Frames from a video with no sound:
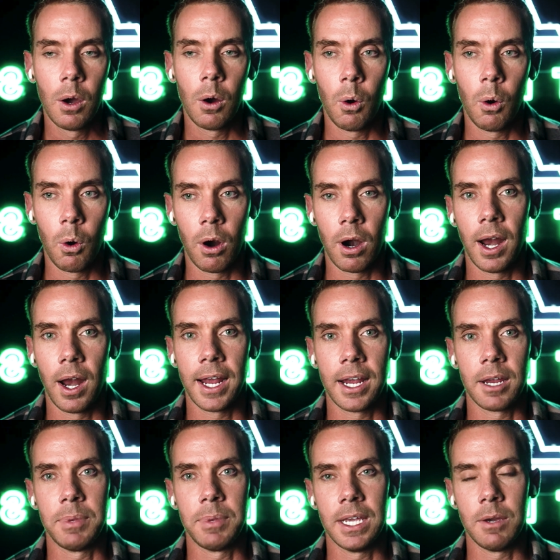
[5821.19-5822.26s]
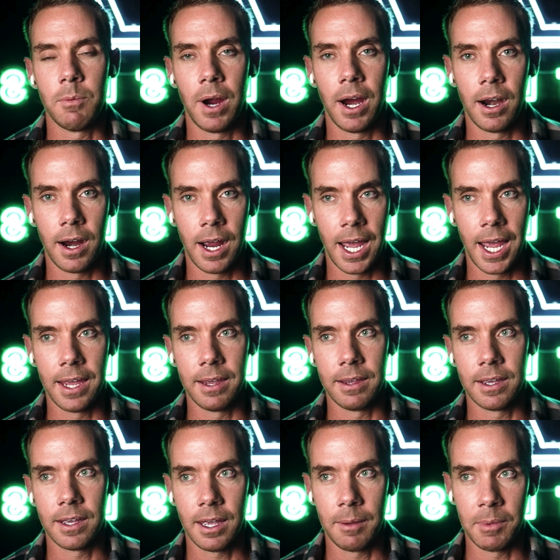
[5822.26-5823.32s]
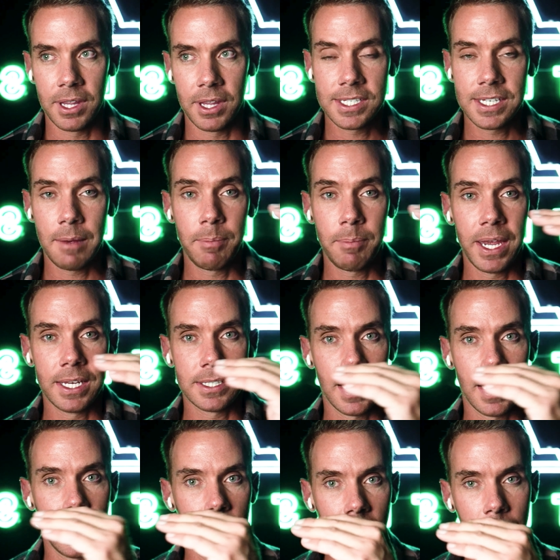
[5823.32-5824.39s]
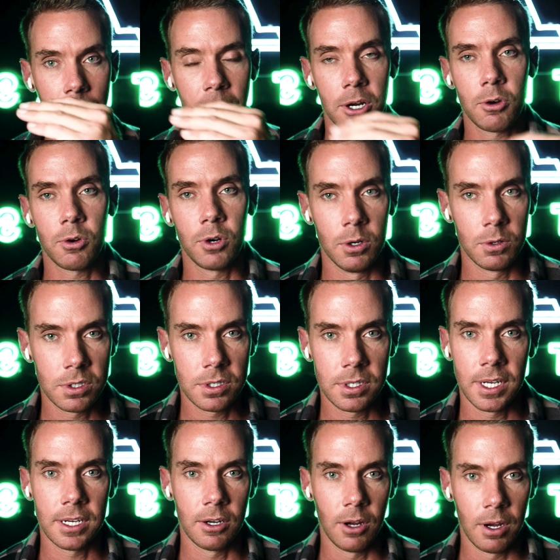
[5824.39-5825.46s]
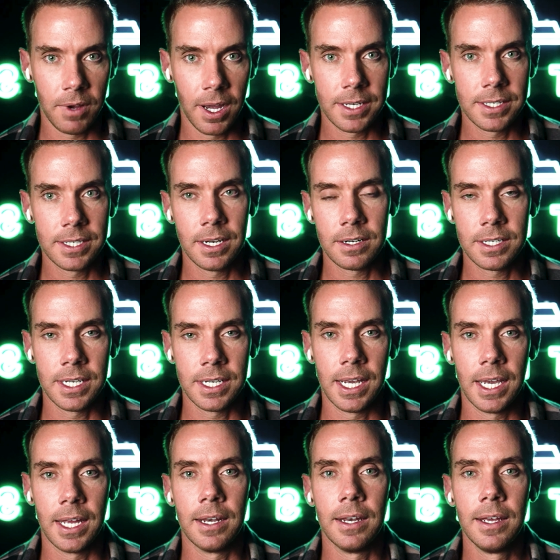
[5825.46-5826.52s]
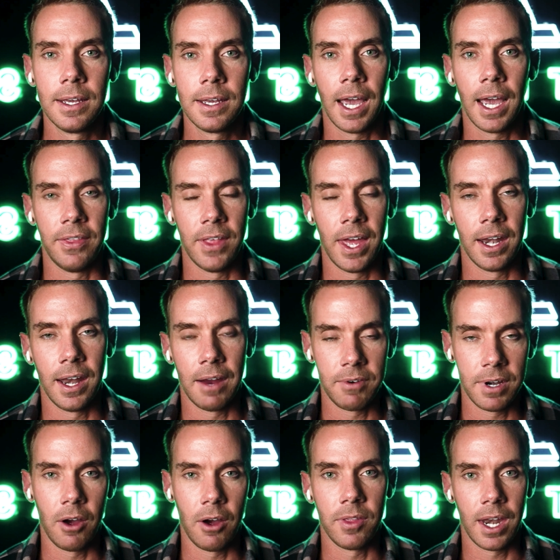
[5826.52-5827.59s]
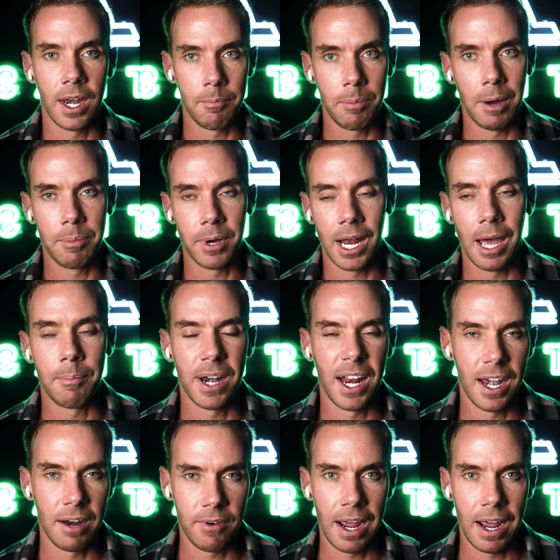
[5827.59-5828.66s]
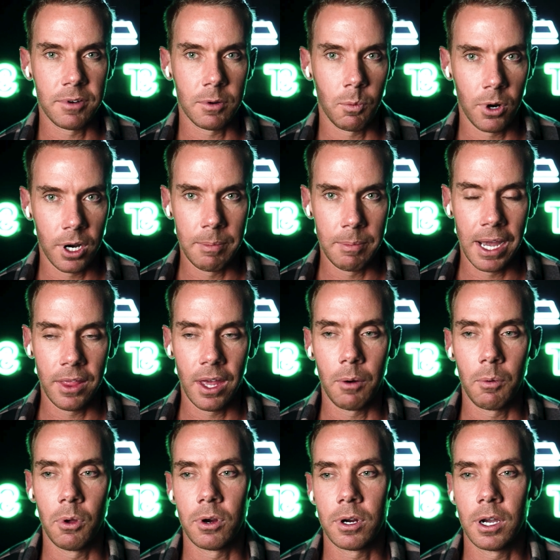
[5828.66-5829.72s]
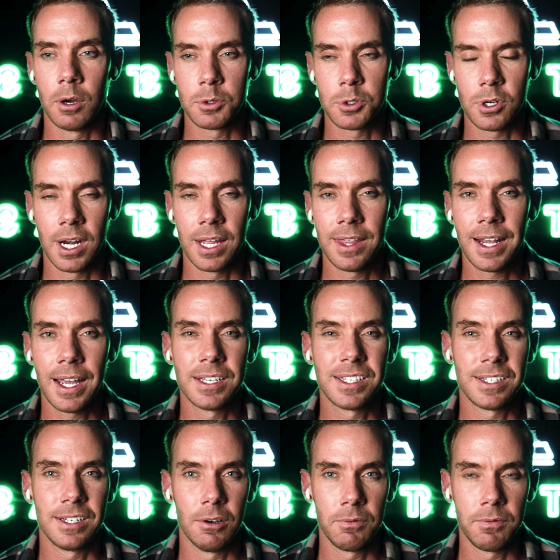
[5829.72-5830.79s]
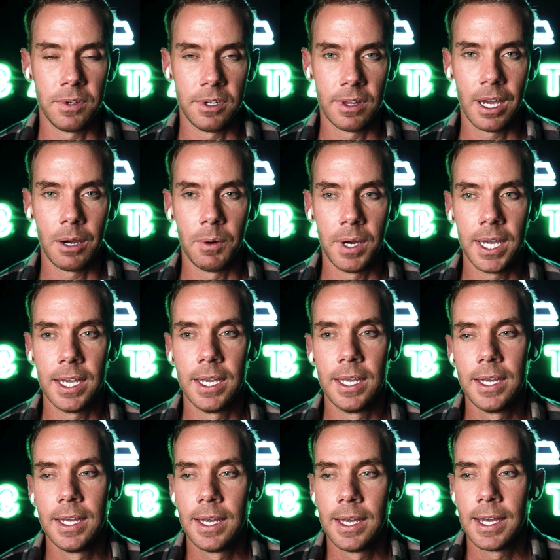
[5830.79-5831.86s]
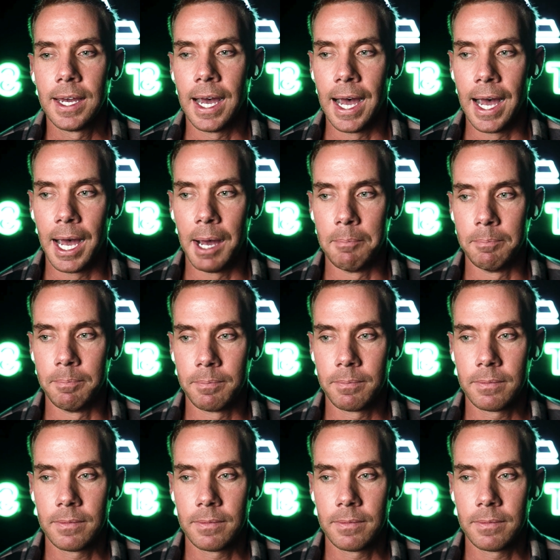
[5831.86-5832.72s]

or I could be where I am at least at baseline when I'm on a cruise, like, you know, I've got TRT in, and then every now and then I bump it up and I never have to worry about that roller coaster. I think I still feel that way. Um,